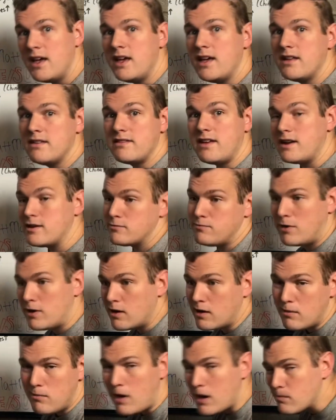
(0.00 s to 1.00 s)
Takes
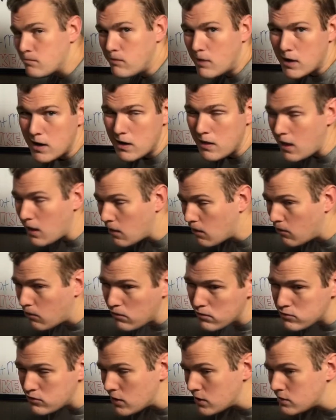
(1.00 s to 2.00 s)
money to make money, that
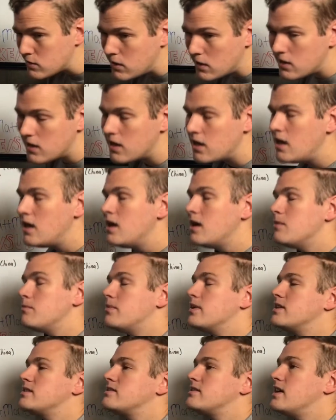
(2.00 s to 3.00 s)
whole chestnut.
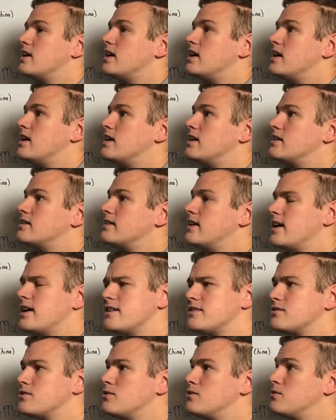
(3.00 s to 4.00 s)
But
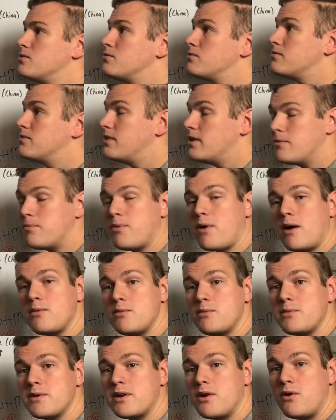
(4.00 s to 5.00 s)
so they're
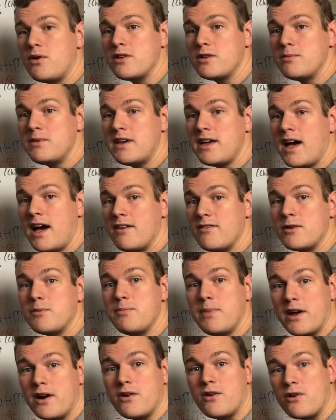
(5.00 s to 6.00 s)
probably going to be having
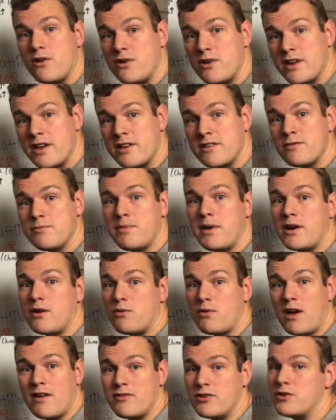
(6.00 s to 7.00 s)
better earnings, better
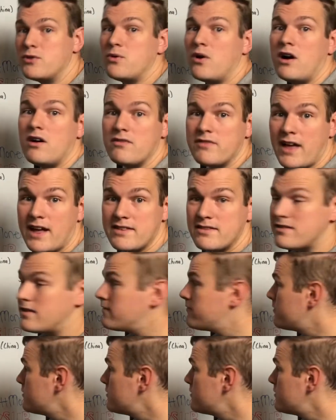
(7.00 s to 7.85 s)
revenue, all of that stuff. For